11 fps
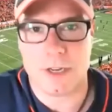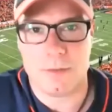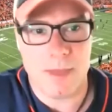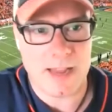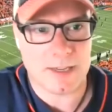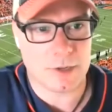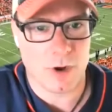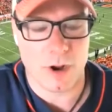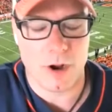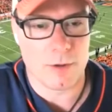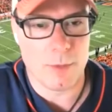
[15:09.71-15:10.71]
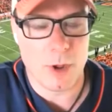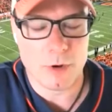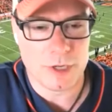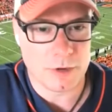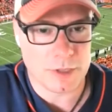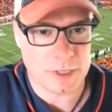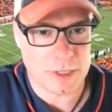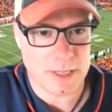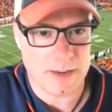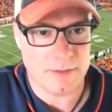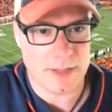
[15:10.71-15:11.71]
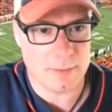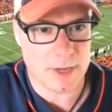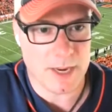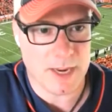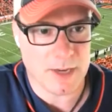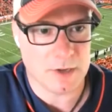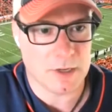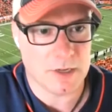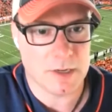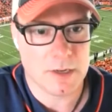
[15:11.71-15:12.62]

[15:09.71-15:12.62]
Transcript: Madison Square Garden mojo since leaving the Big East.